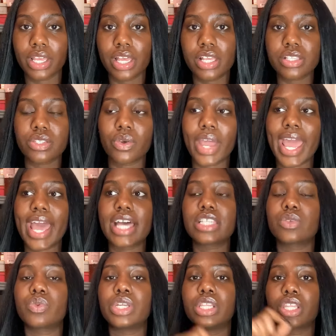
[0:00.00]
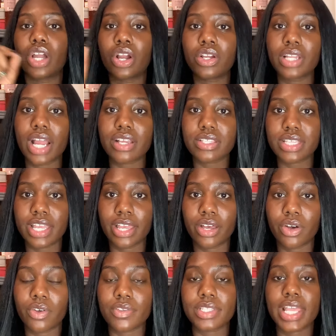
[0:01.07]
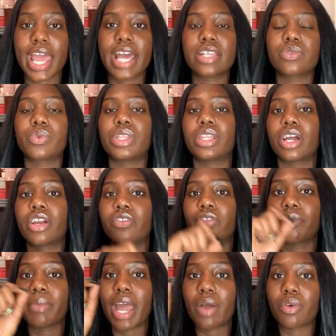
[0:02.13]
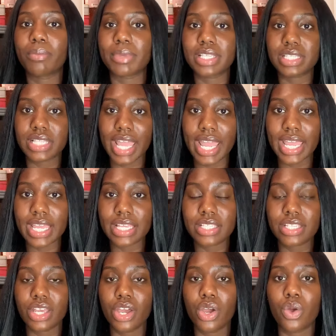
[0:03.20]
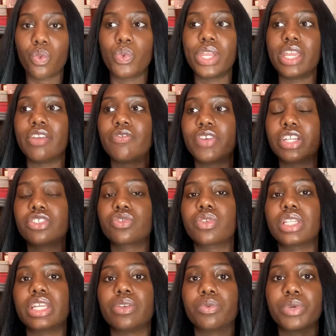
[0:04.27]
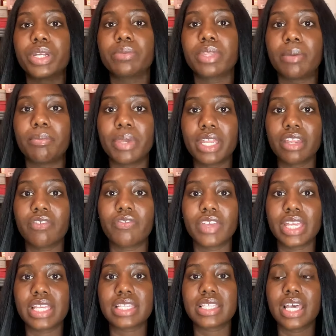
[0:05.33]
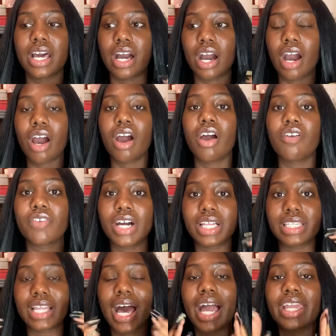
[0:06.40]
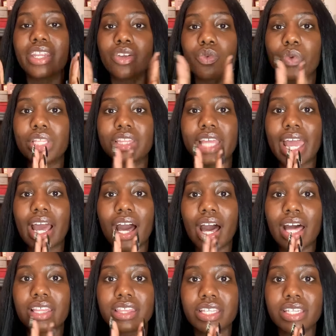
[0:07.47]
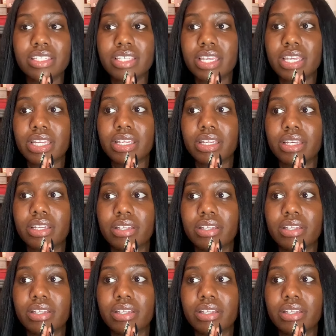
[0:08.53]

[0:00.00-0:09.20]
So as we learn ourselves, as we learn from our mistakes, we eventually reap the benefits of aligning with that authentic